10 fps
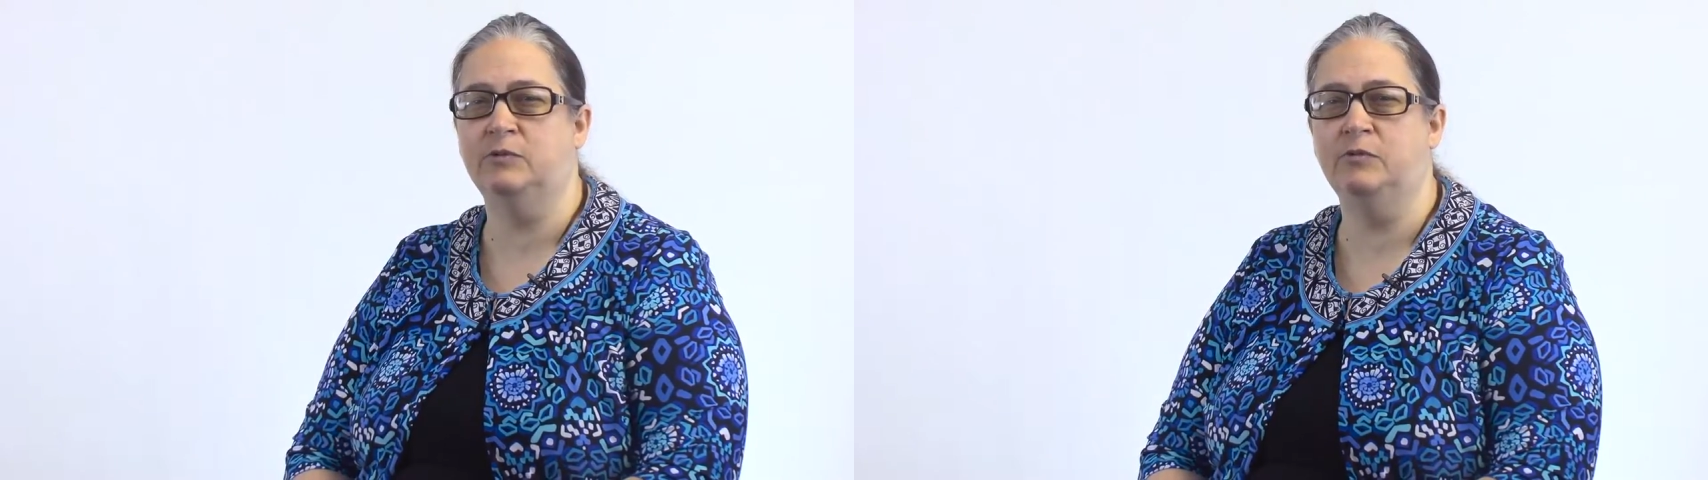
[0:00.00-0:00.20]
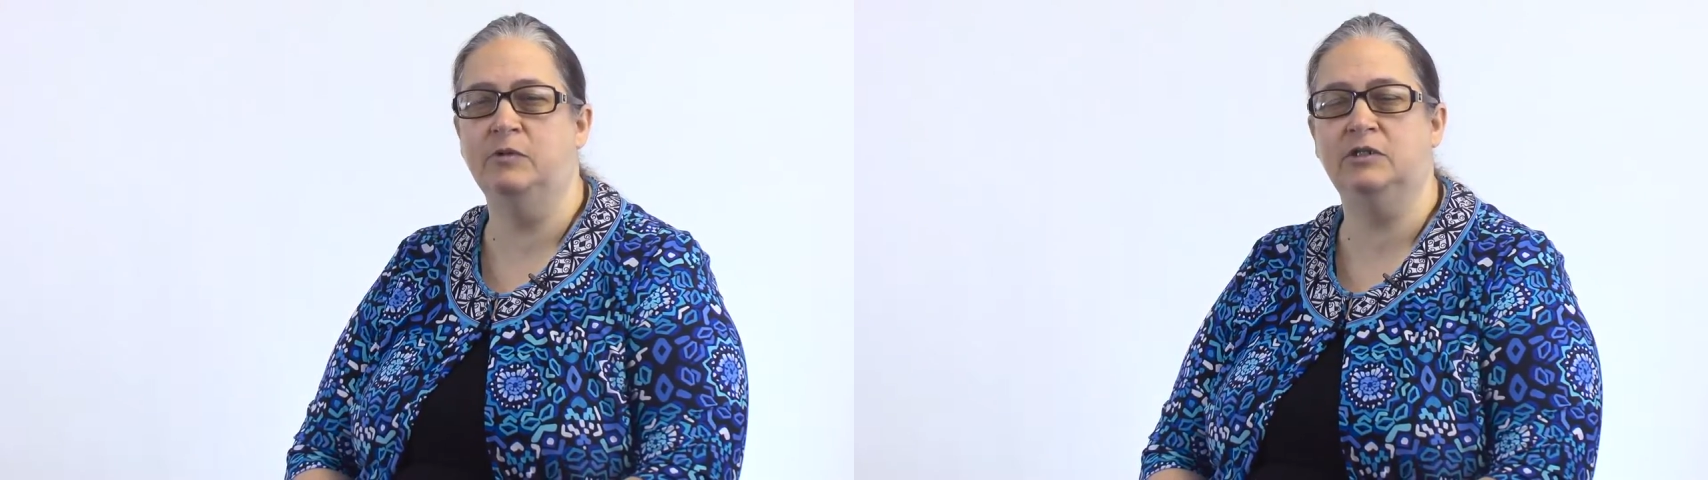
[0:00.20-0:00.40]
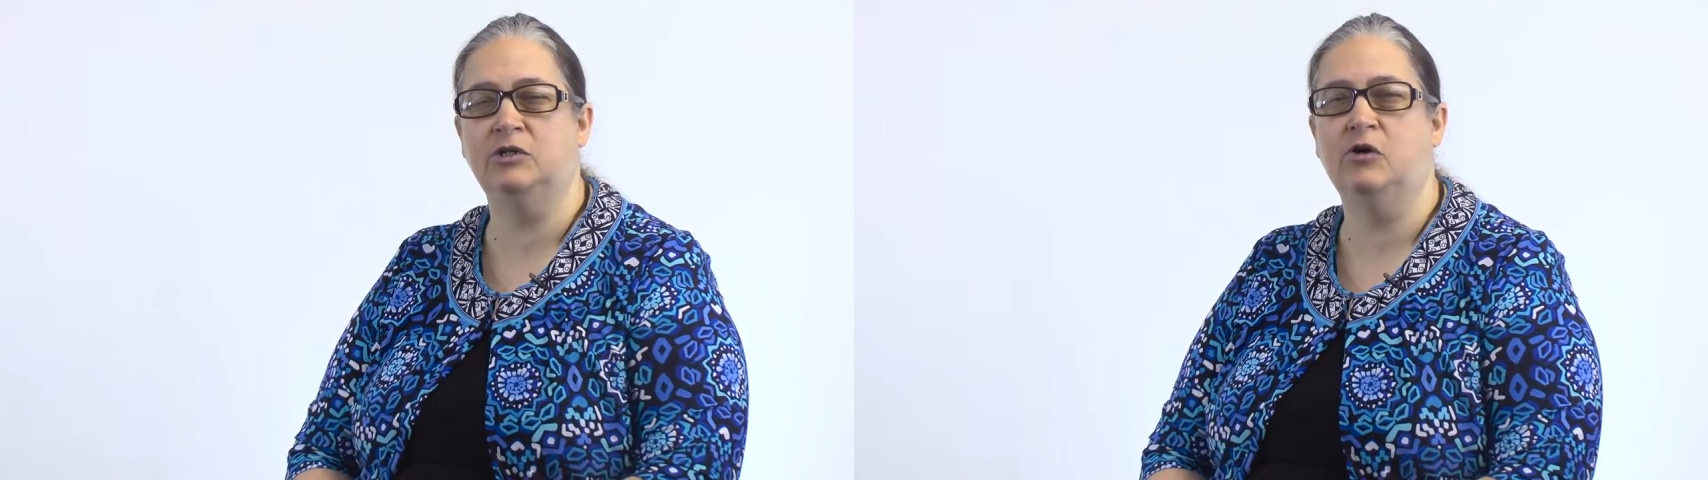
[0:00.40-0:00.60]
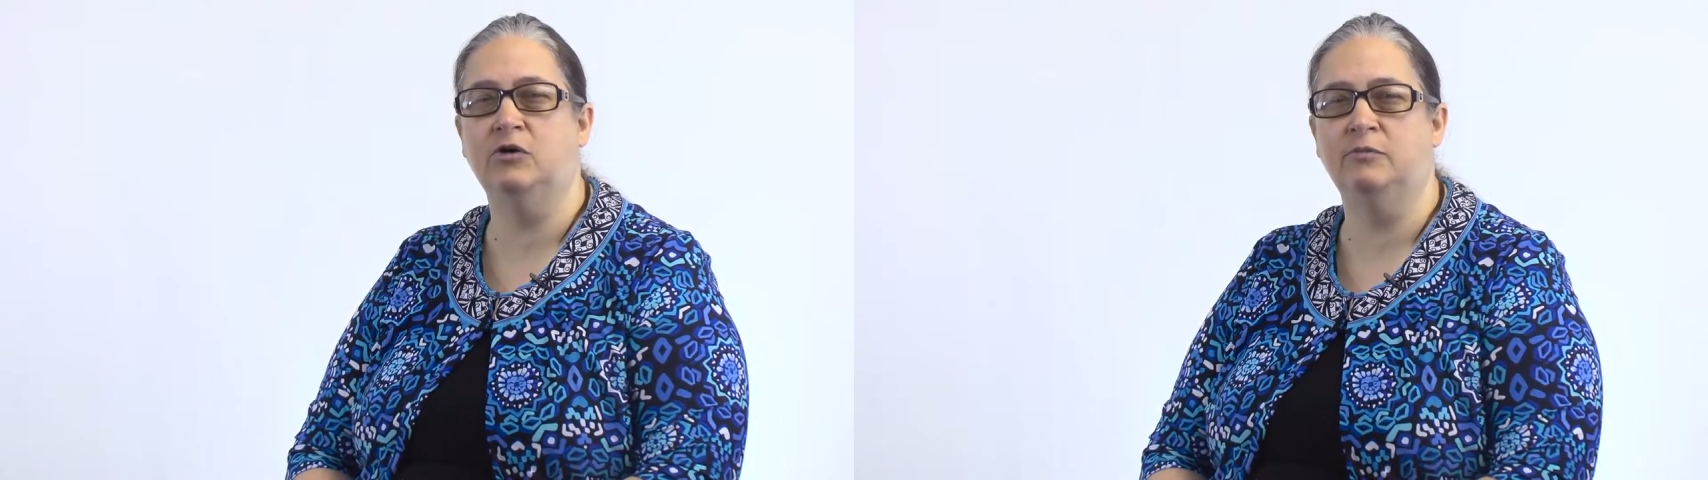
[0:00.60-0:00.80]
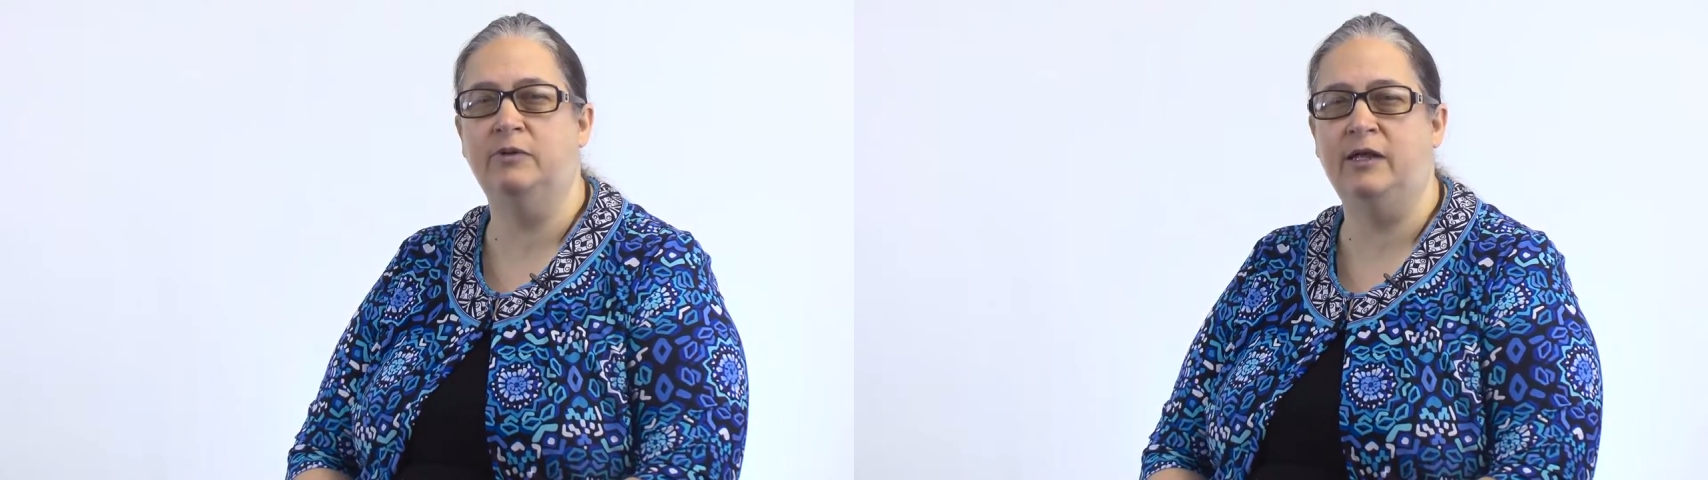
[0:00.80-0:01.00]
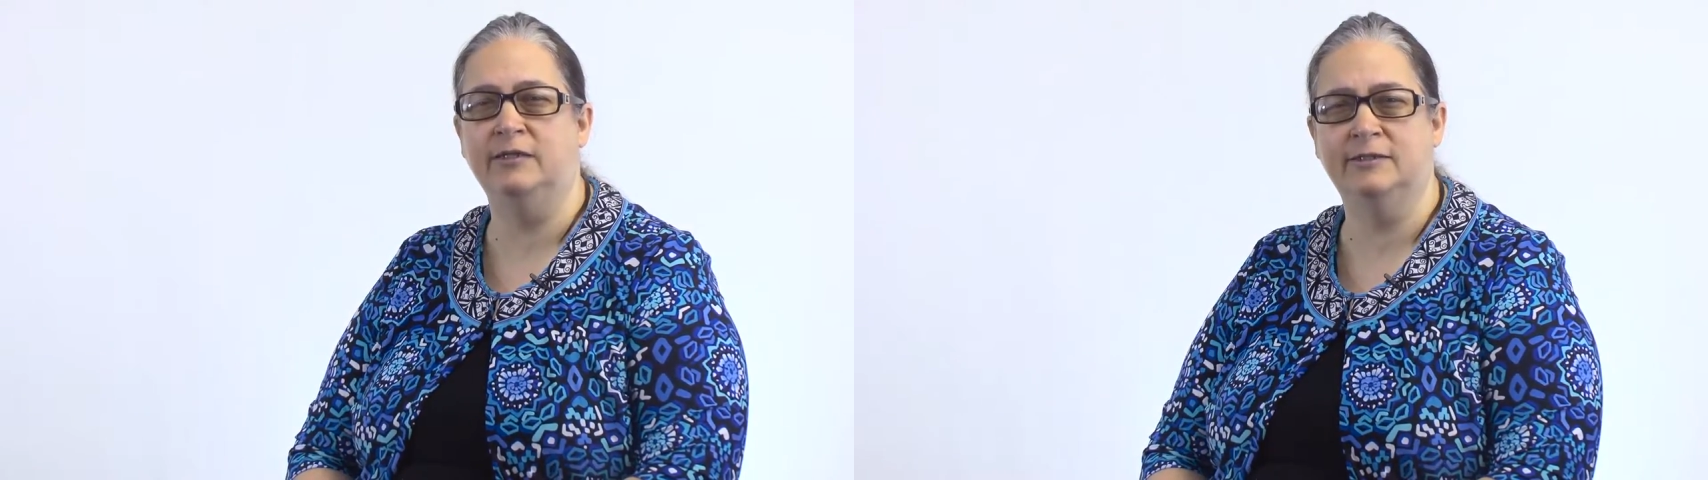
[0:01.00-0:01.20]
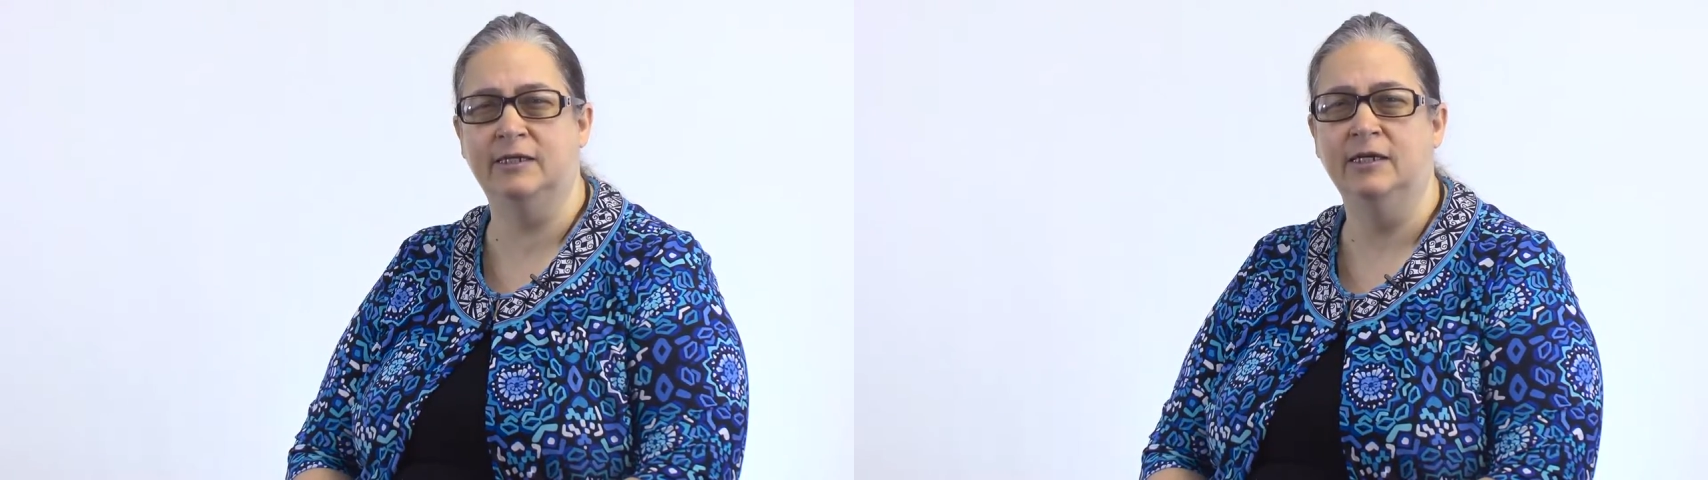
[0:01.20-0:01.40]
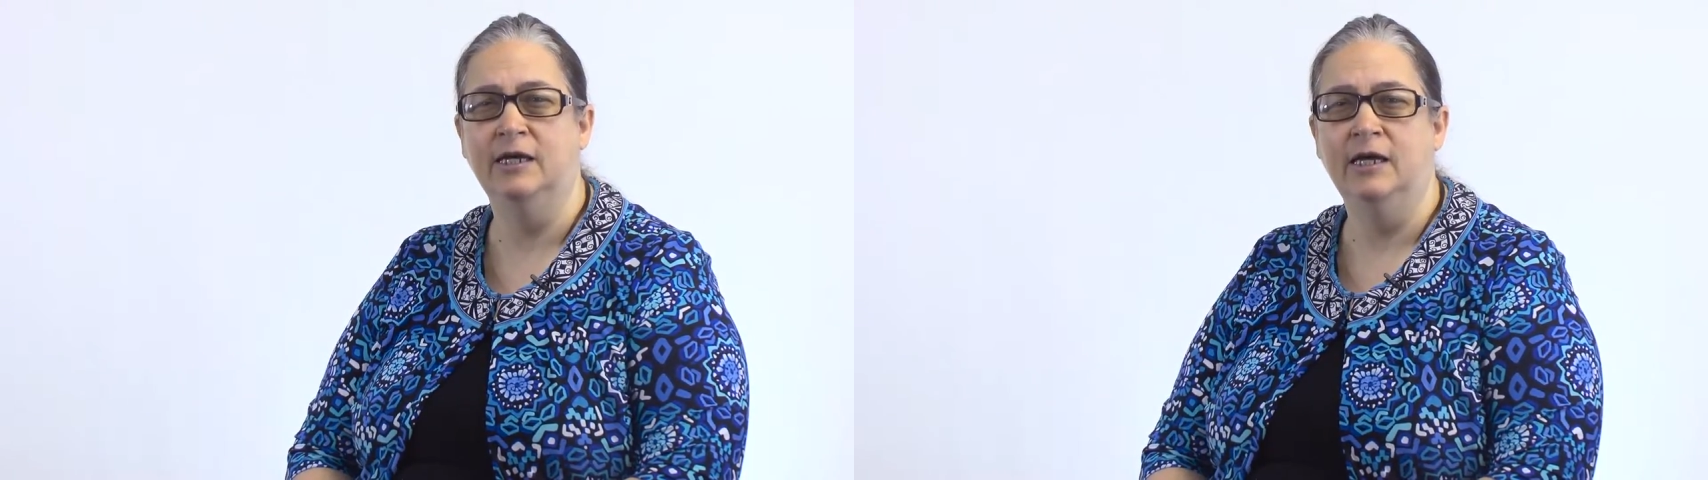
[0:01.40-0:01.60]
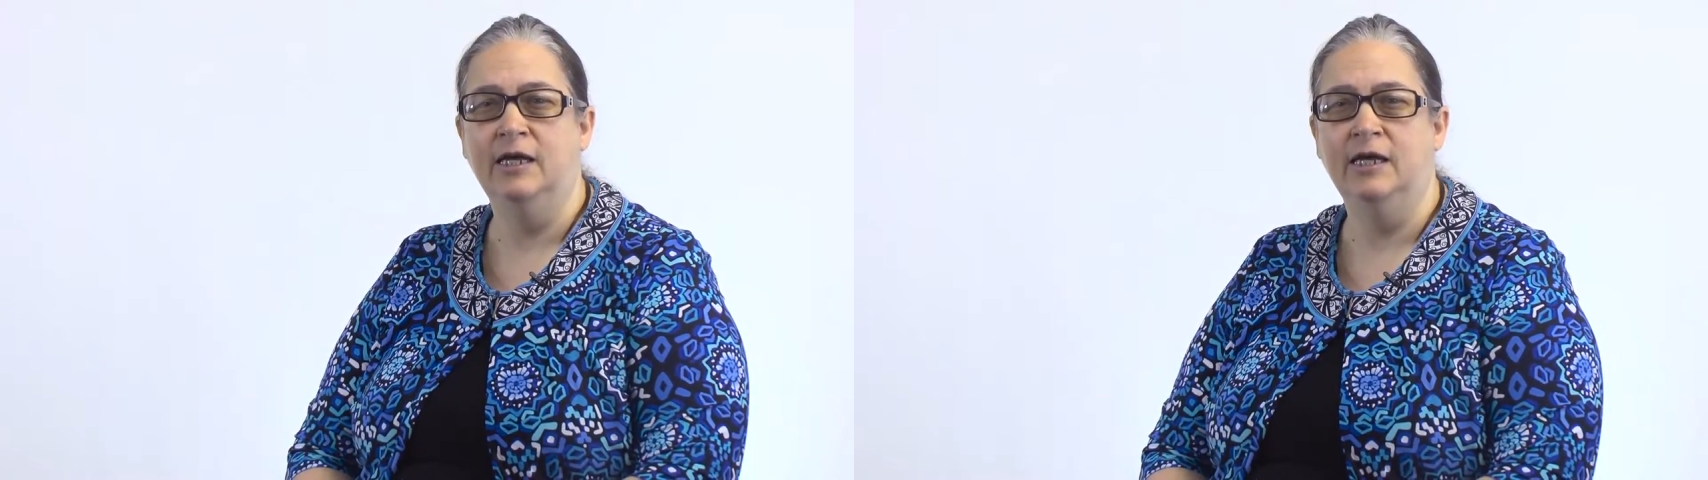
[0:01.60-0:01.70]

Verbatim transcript: when we went to Garden Plaza